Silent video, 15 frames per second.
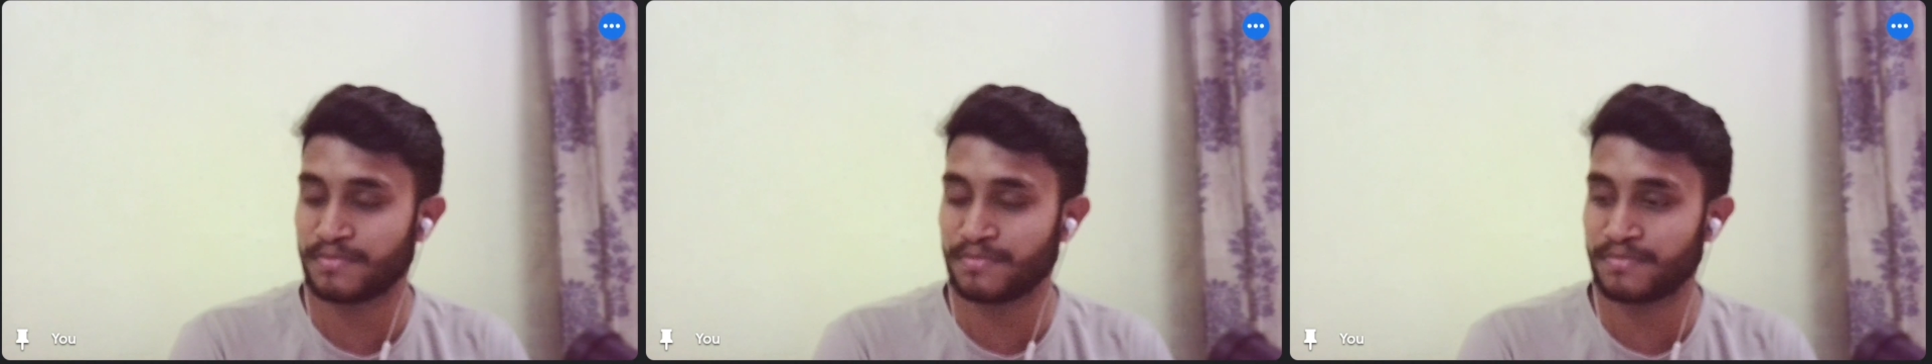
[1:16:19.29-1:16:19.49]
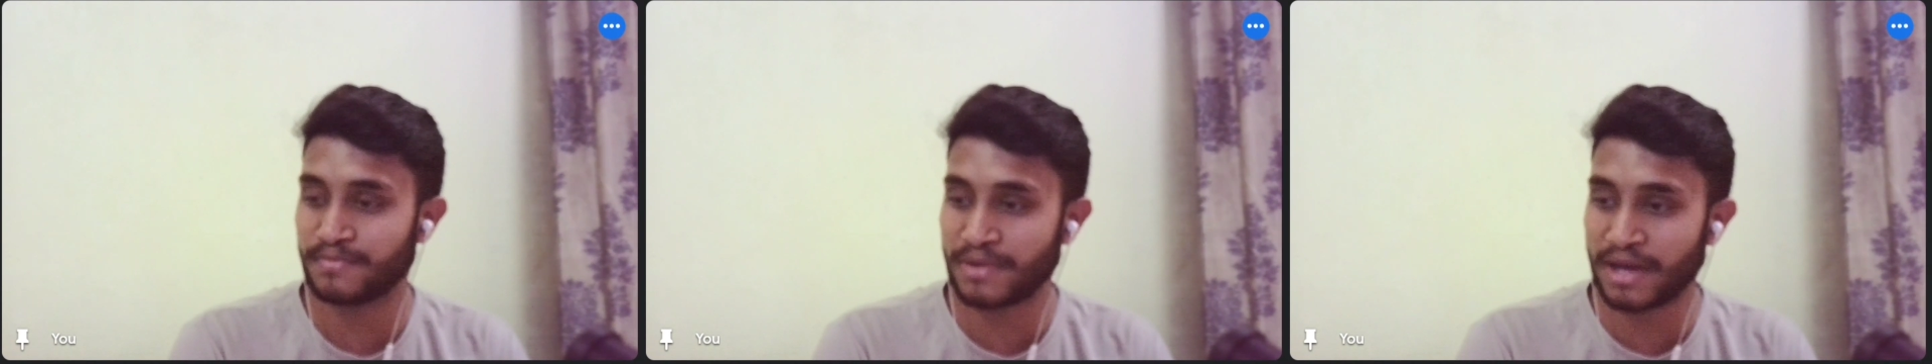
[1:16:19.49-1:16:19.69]

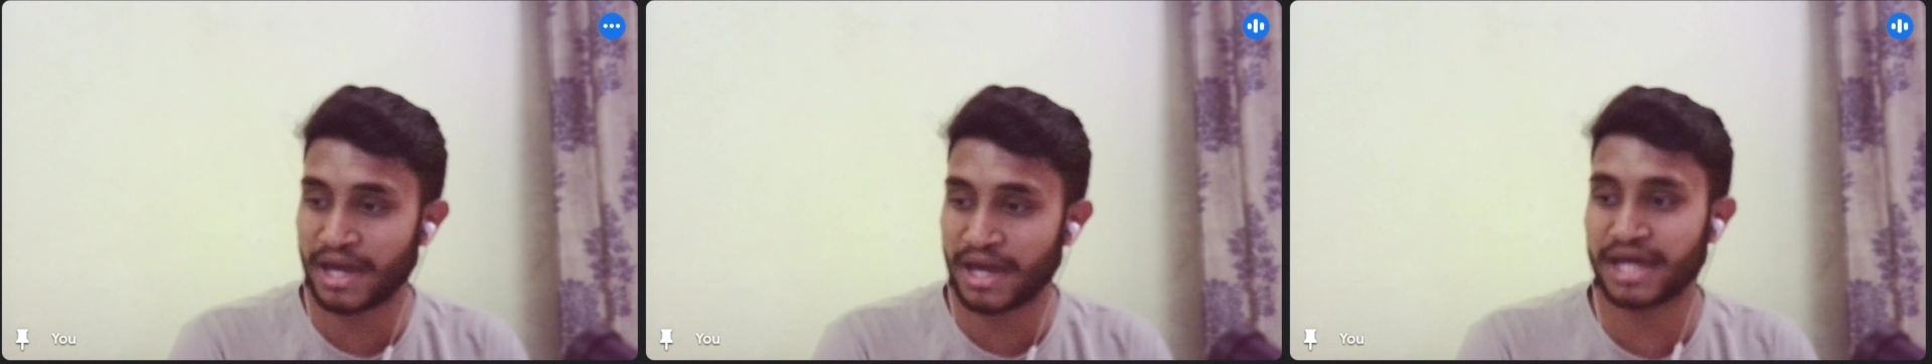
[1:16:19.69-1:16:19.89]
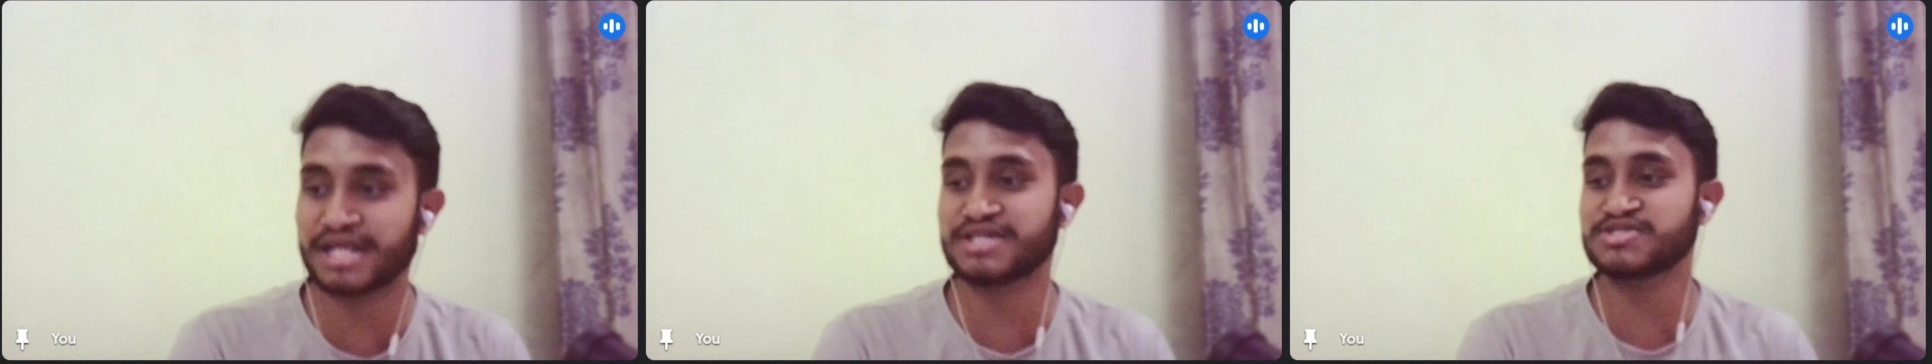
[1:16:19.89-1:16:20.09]

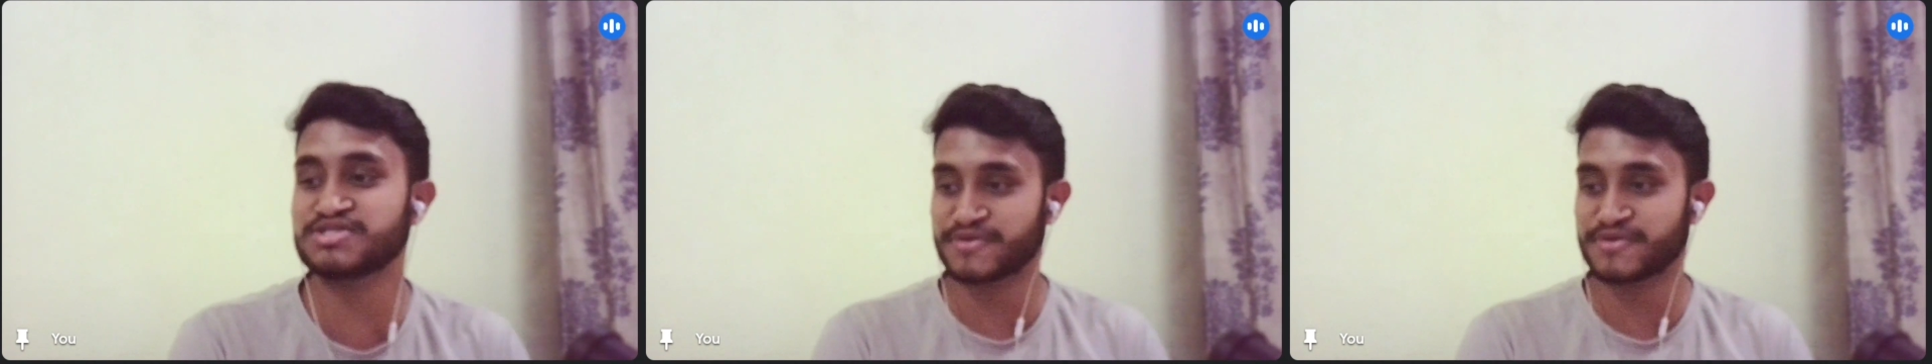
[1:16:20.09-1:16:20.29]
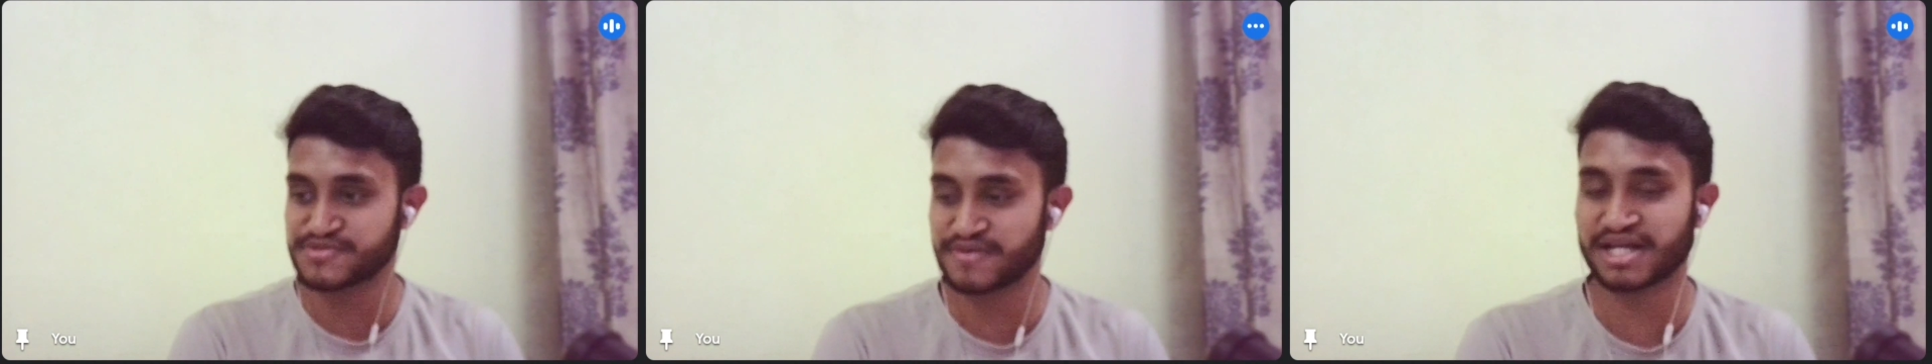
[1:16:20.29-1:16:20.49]
parent's
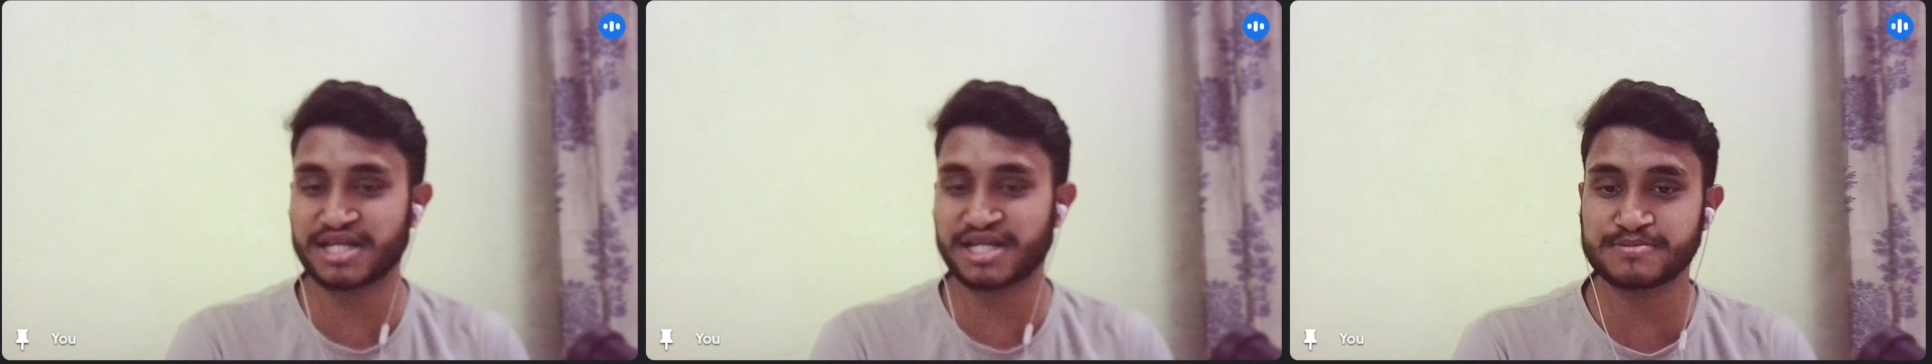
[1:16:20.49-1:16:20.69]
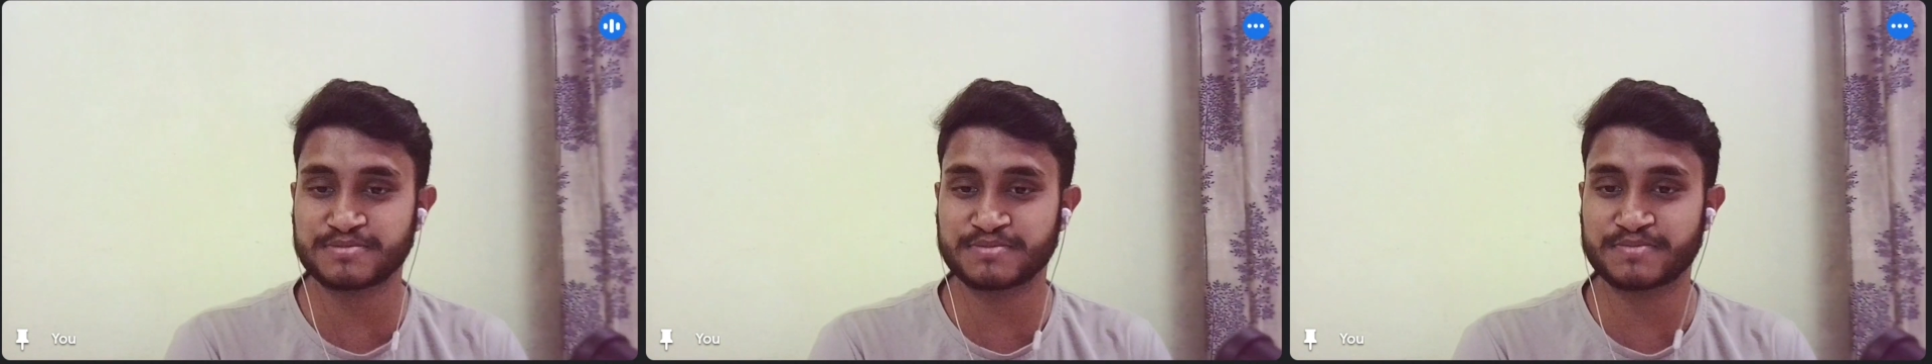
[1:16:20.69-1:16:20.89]
perspective,
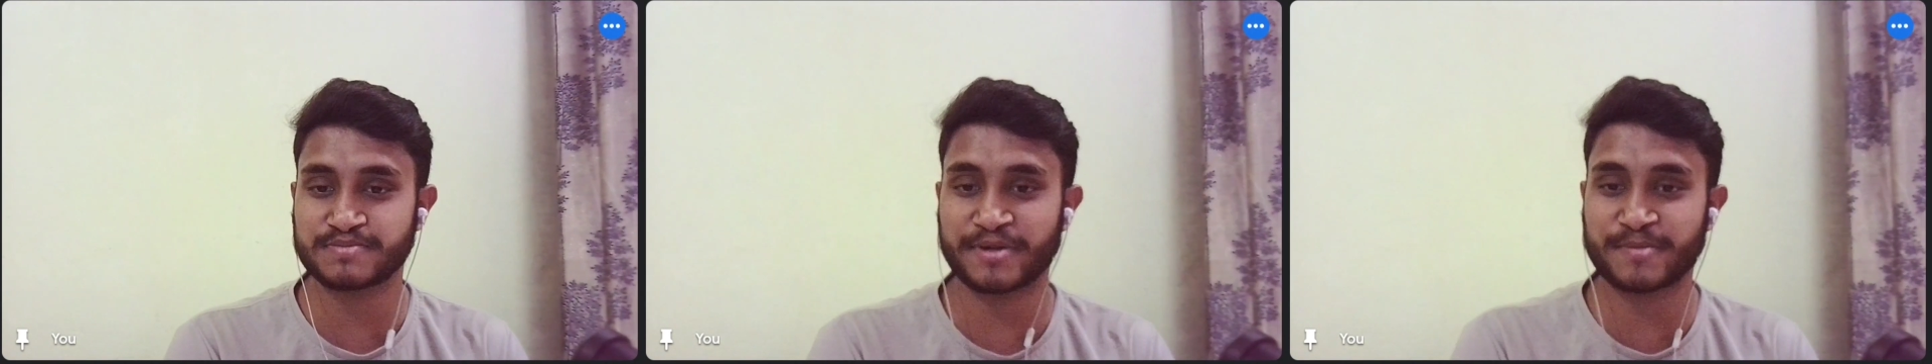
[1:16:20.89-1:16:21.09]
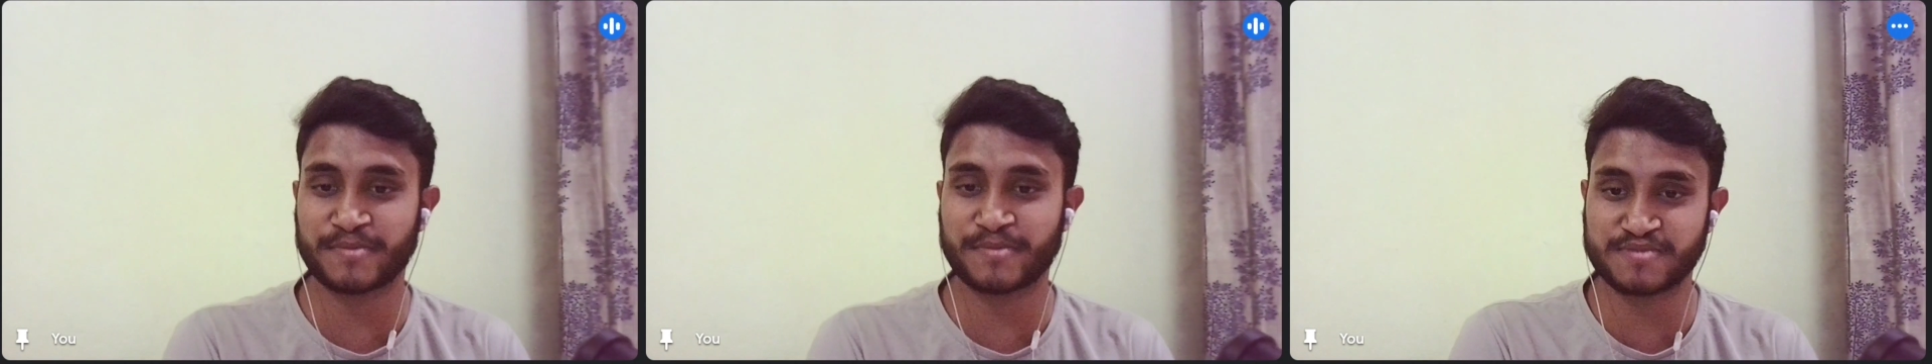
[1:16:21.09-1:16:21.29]
but
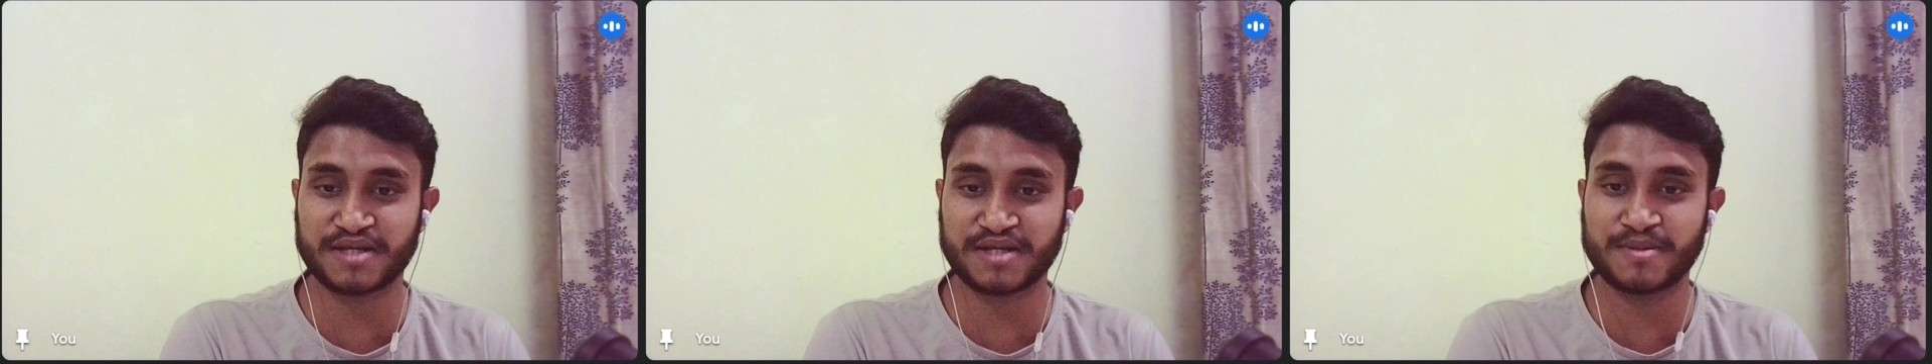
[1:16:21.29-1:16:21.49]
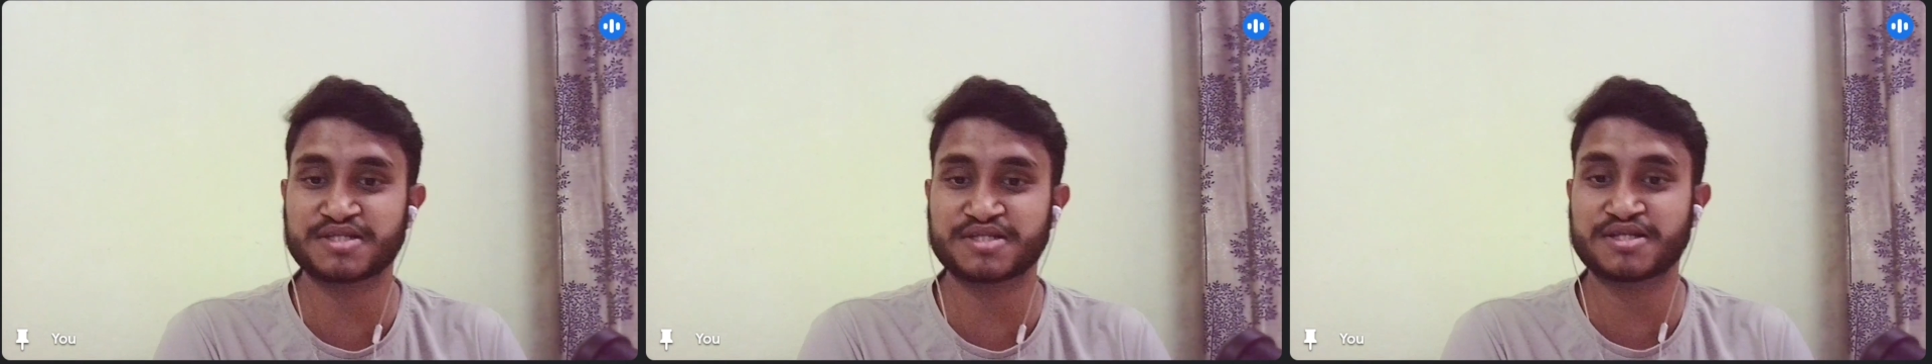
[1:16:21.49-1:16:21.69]
perspective as
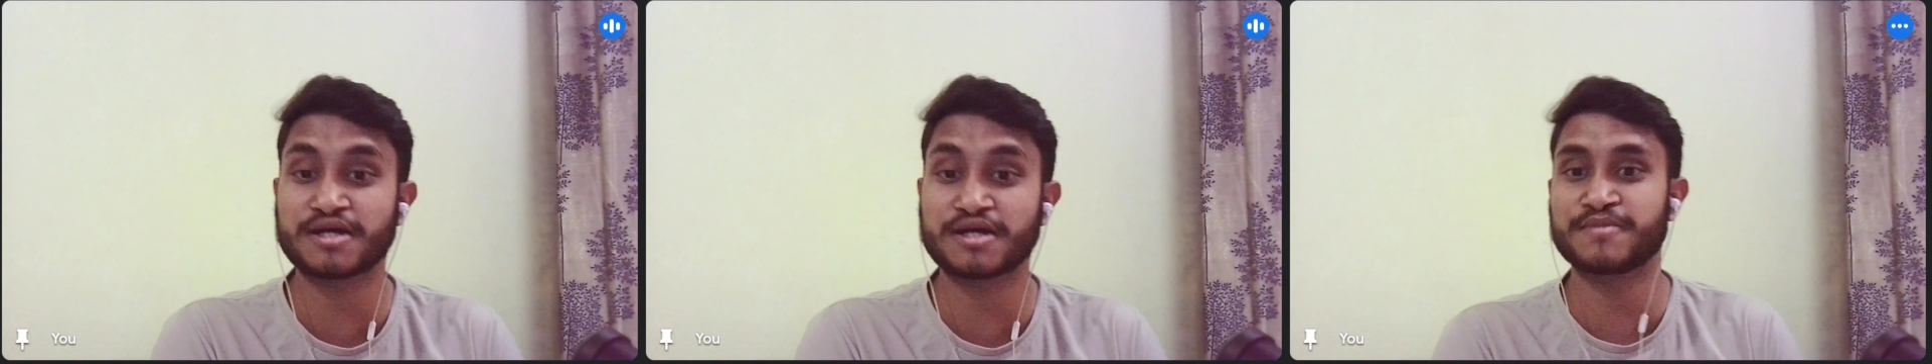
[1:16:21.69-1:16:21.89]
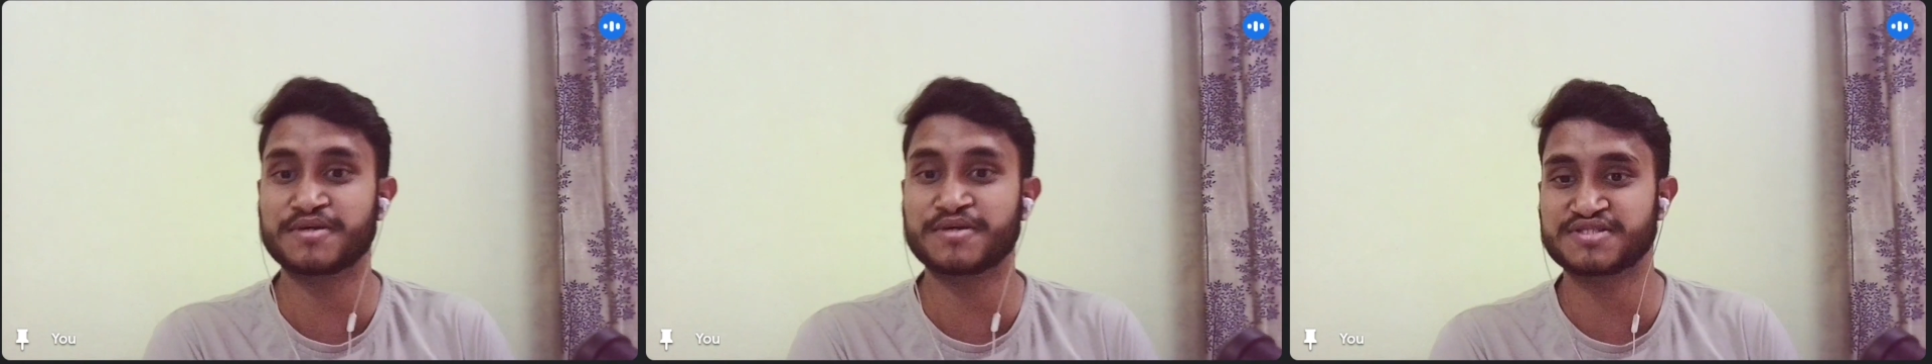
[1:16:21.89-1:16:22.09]
a third
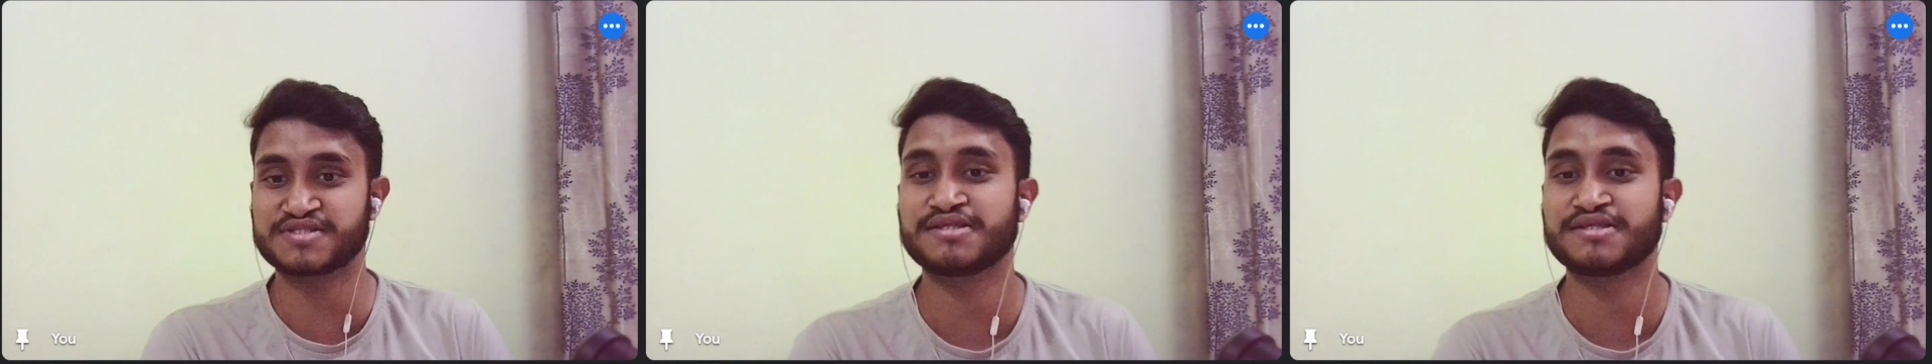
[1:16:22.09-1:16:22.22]
person.